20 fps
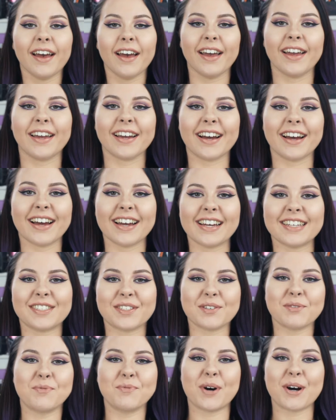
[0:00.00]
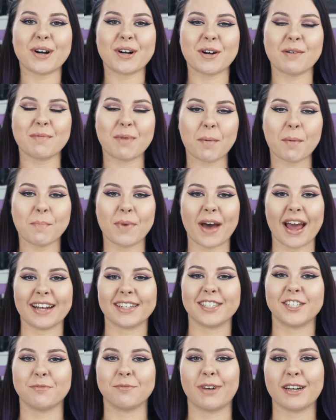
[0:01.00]
Hey guys, welcome
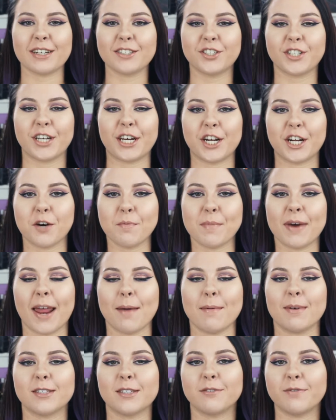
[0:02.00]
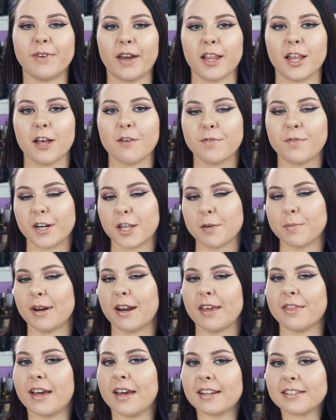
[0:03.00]
back to my channel. My name is Vela for
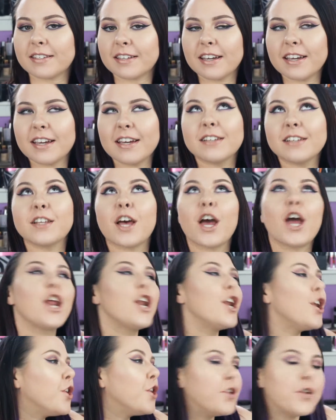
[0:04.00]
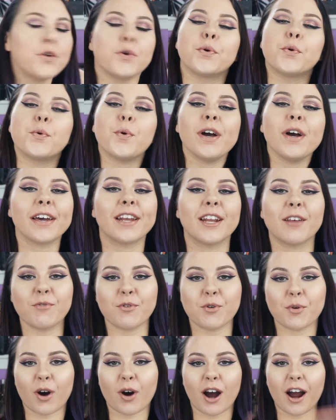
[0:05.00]
anybody that is new, and
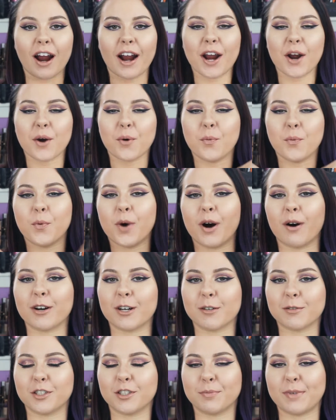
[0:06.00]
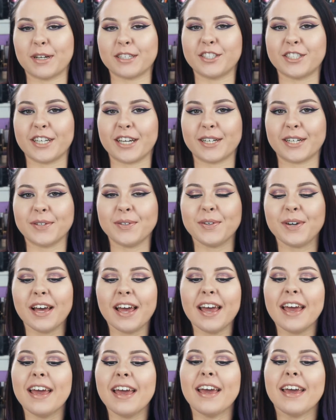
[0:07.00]
if you are, welcome to my channel.
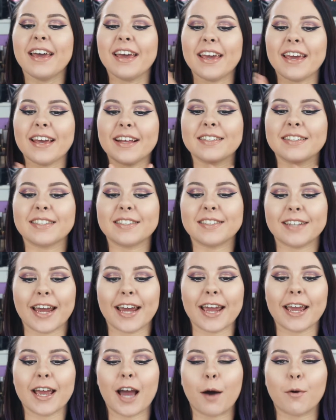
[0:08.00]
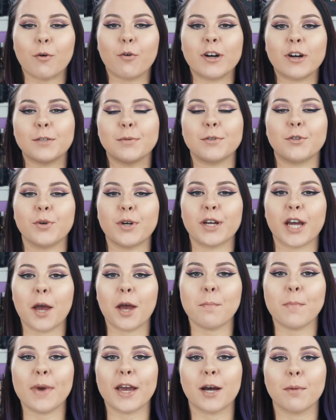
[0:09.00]
And today I'm going to be doing
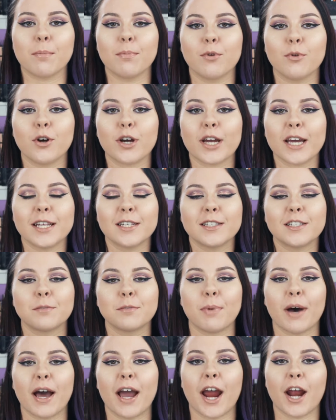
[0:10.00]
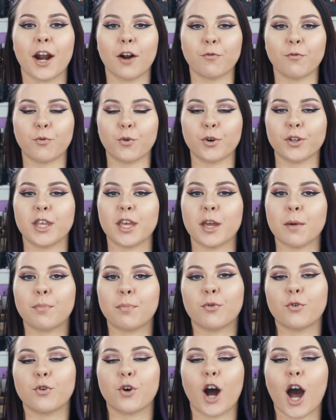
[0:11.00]
a makeup look inspired for
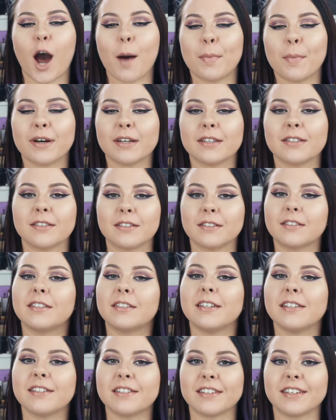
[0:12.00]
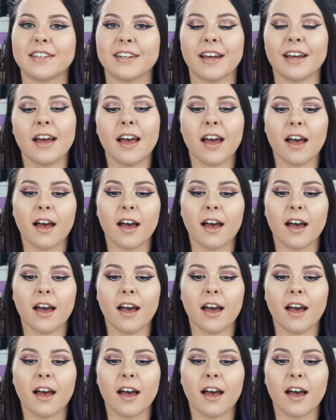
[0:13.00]
the prom season.